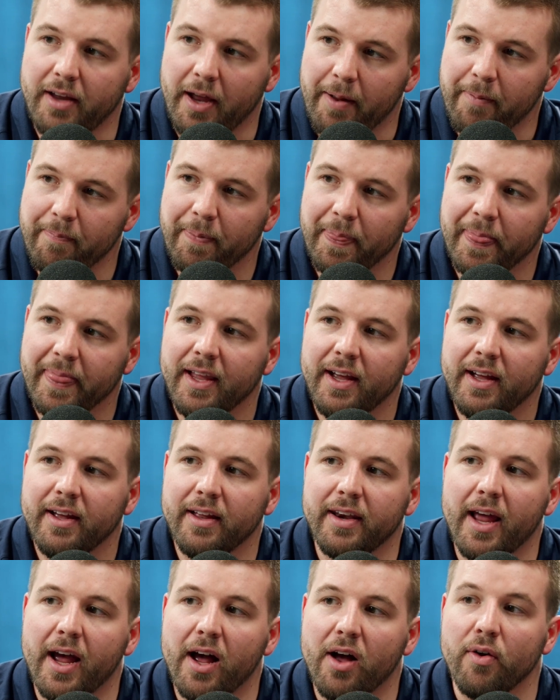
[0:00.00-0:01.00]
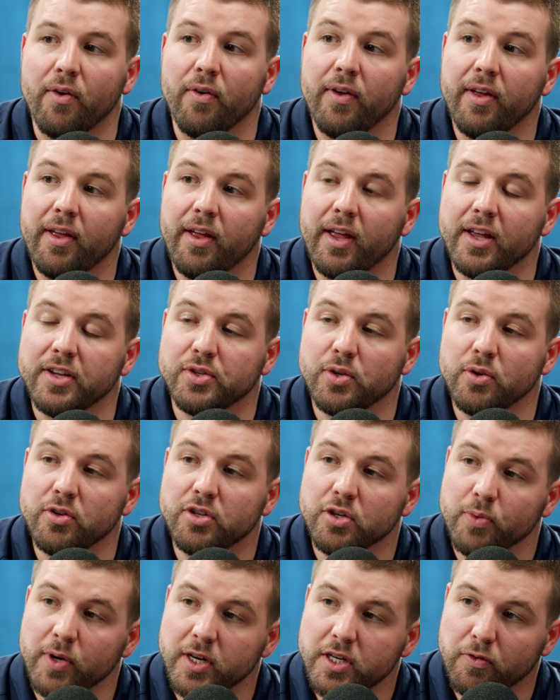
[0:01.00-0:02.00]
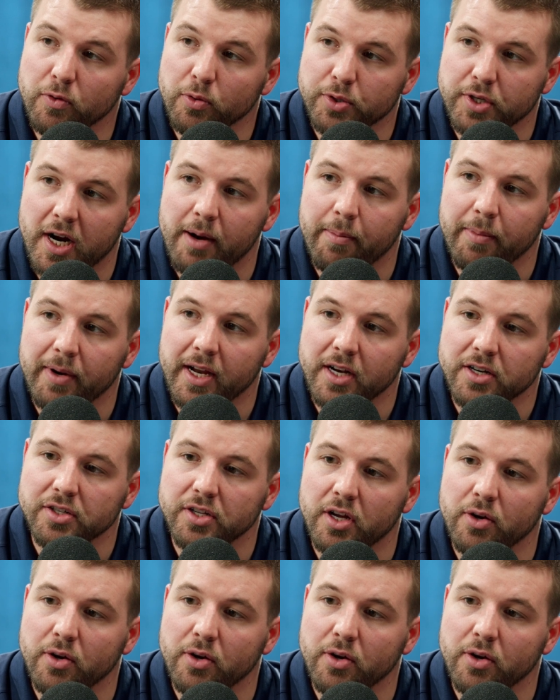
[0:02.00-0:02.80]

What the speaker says: Yeah. Now, as soon as you reach full retirement age,